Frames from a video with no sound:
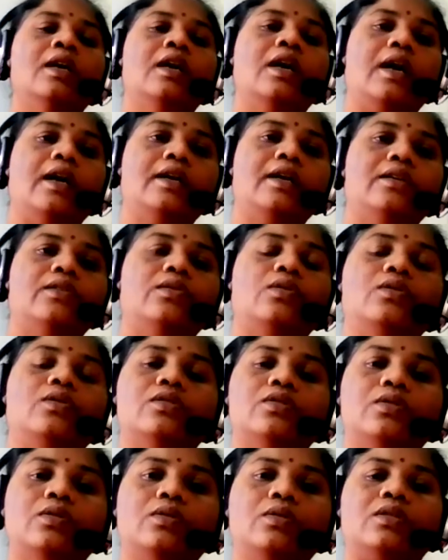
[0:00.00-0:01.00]
and it
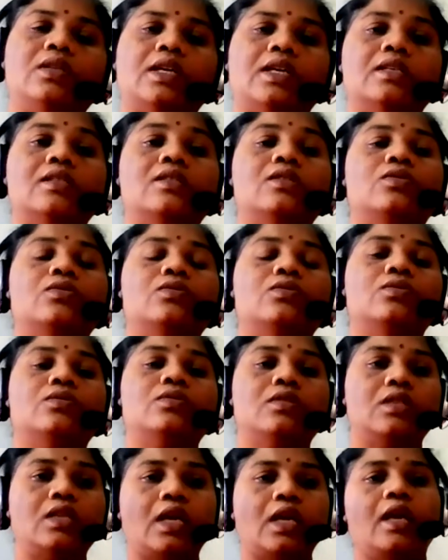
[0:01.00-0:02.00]
also tries to
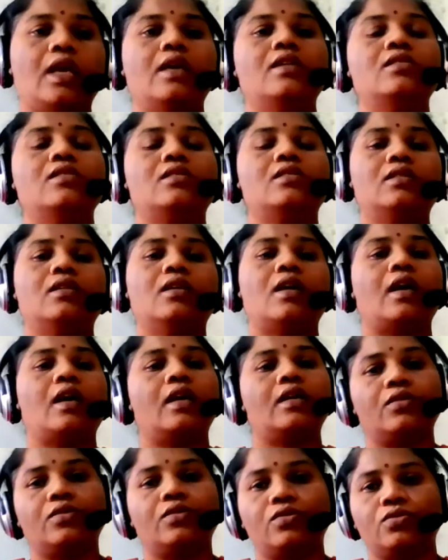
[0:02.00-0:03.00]
change the
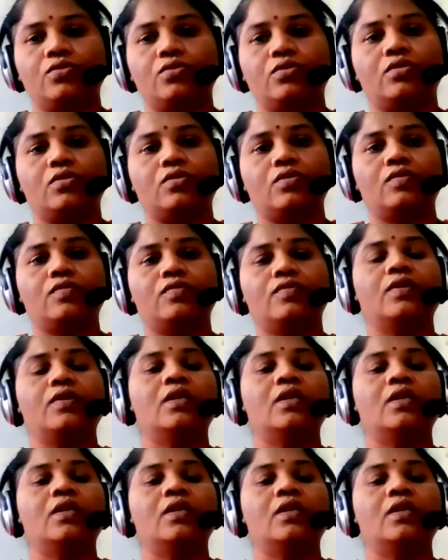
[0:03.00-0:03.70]
attitude of